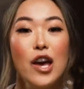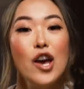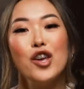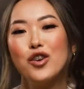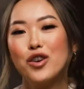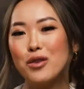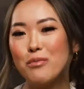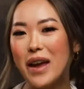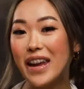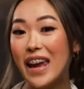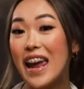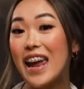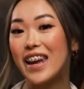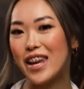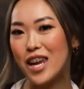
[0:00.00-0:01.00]
you can make
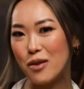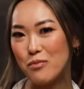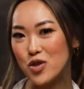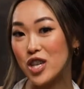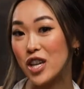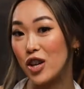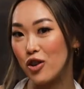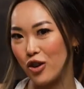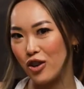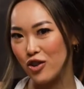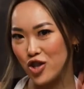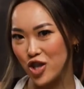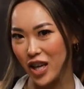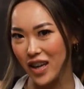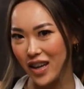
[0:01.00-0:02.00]
a kimchi grilled
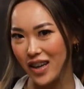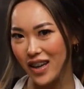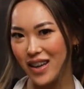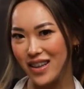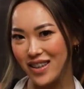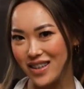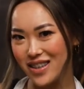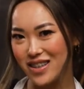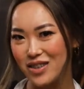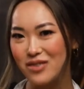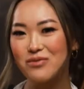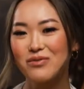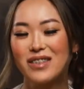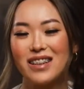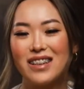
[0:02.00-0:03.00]
cheese
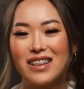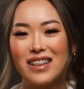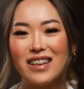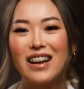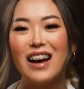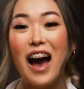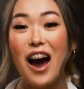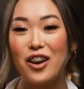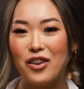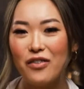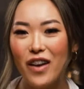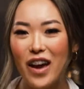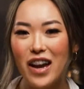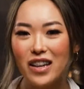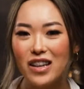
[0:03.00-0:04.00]
out of
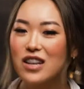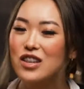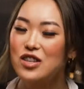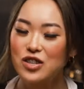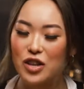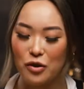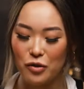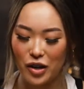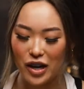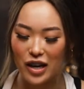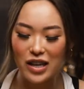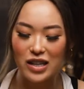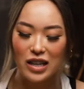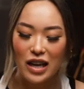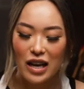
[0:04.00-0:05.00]
it. So good.